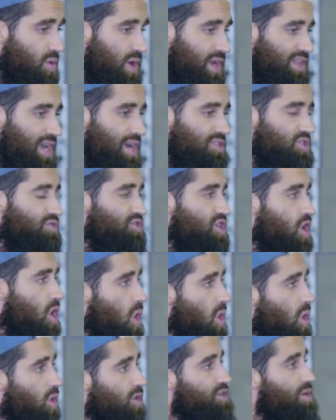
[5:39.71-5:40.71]
going down. So the
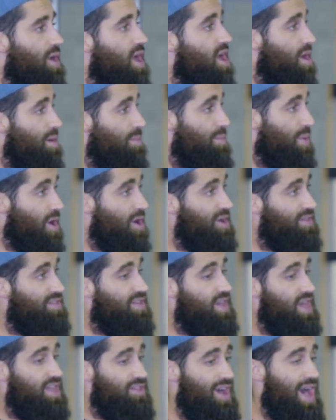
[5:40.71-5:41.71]
hold
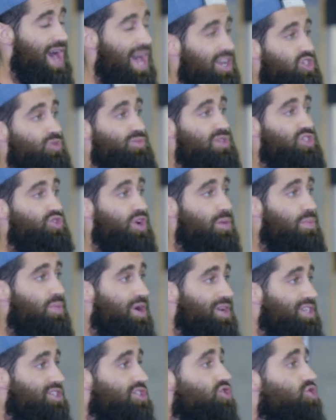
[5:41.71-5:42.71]
part, the isometric
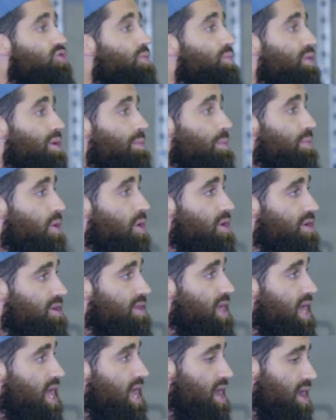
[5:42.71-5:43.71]
part, is super
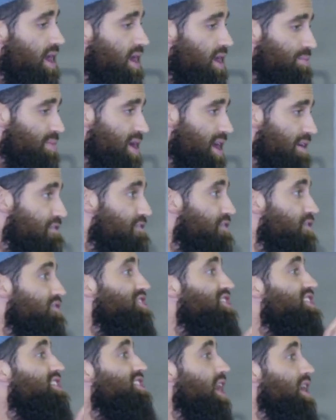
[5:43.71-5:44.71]
important on my
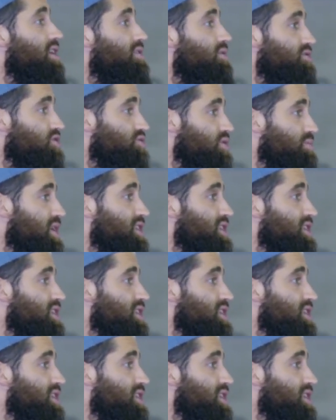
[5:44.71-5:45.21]
first cycle during